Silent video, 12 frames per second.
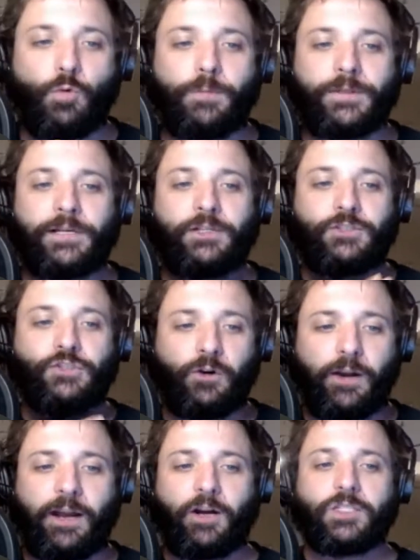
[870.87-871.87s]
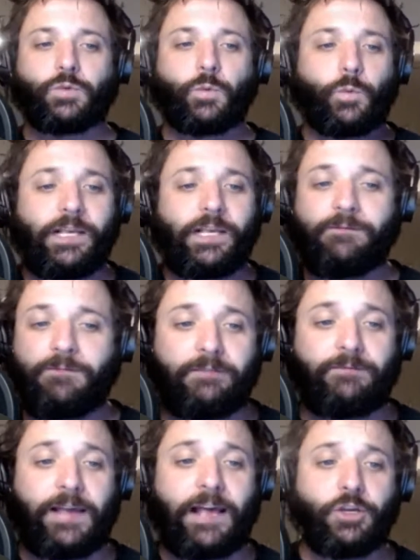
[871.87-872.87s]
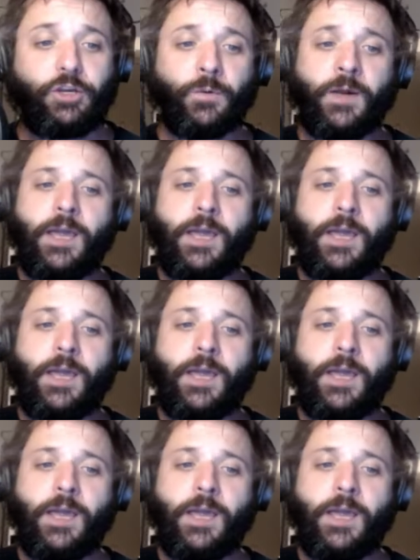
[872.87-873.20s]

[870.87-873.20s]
but there are certain areas where we can find value.